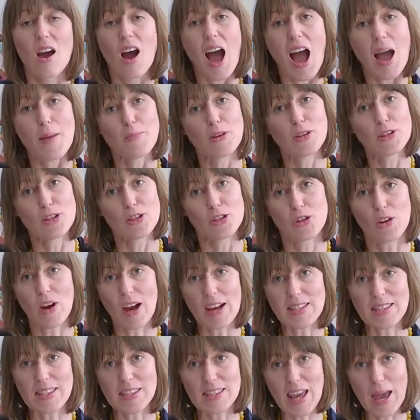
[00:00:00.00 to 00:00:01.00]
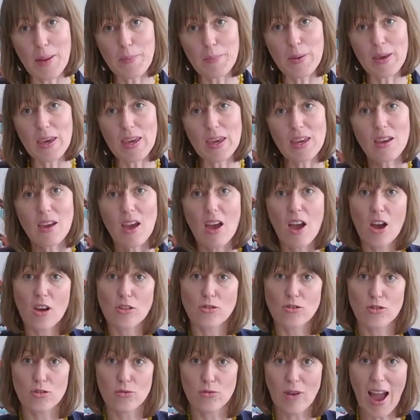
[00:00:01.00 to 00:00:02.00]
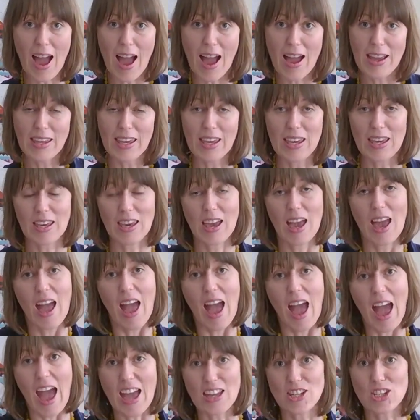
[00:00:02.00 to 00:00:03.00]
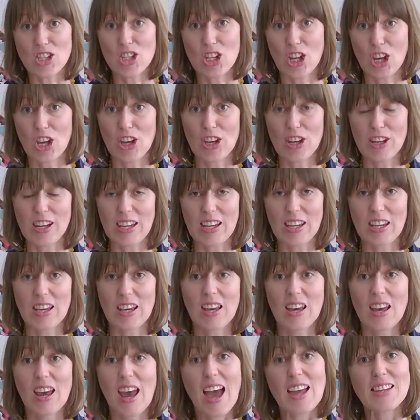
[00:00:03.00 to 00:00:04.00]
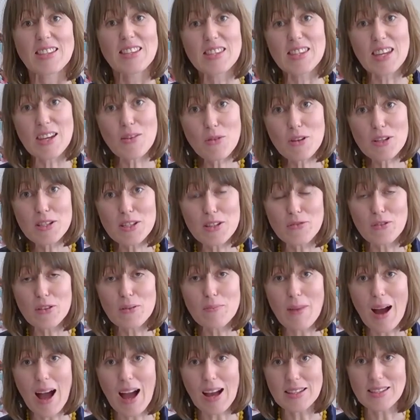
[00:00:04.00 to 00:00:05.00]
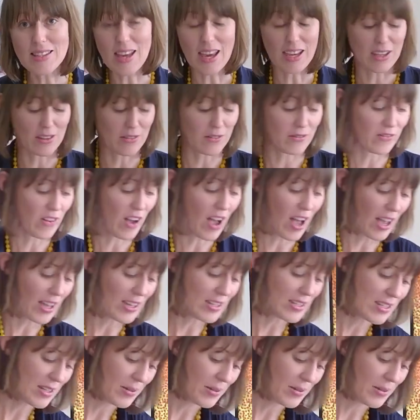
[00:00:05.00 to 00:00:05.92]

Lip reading: I'm going to try stamping, dragging, and turning, and see what different marks I can find.